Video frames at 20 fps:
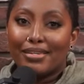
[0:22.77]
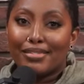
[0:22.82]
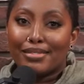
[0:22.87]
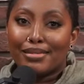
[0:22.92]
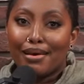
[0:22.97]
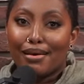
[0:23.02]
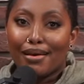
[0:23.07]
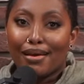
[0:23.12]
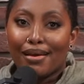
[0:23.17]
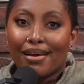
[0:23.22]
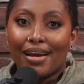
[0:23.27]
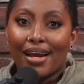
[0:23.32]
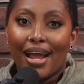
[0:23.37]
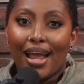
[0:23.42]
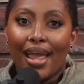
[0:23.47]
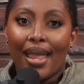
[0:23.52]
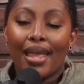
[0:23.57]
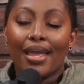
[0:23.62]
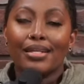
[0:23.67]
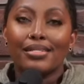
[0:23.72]
Tucker,
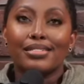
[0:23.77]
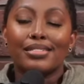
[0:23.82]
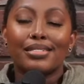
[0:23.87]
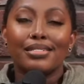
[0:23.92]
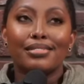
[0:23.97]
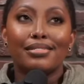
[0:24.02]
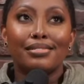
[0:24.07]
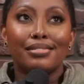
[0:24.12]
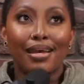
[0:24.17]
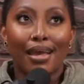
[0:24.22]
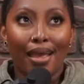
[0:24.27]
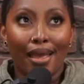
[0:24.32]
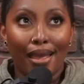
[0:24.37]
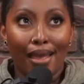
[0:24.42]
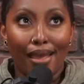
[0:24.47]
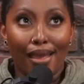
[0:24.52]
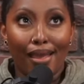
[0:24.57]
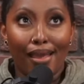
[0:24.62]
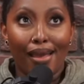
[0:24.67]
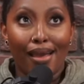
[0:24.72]
and
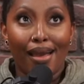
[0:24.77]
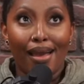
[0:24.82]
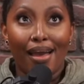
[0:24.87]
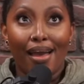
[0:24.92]
today